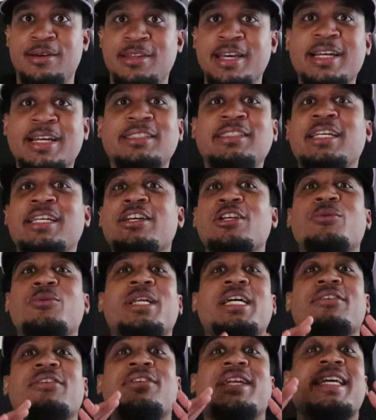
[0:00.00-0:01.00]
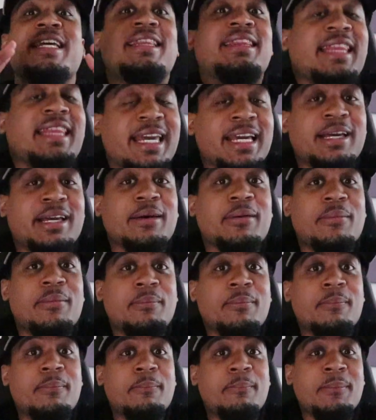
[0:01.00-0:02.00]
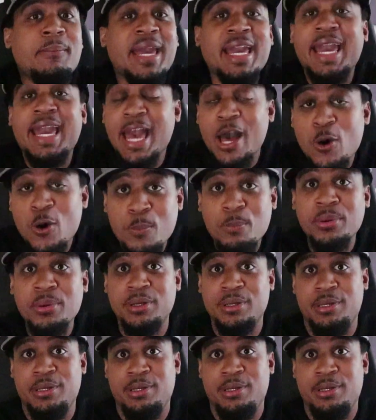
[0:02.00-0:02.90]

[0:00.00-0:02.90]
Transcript: They can tell you whatever they think may help,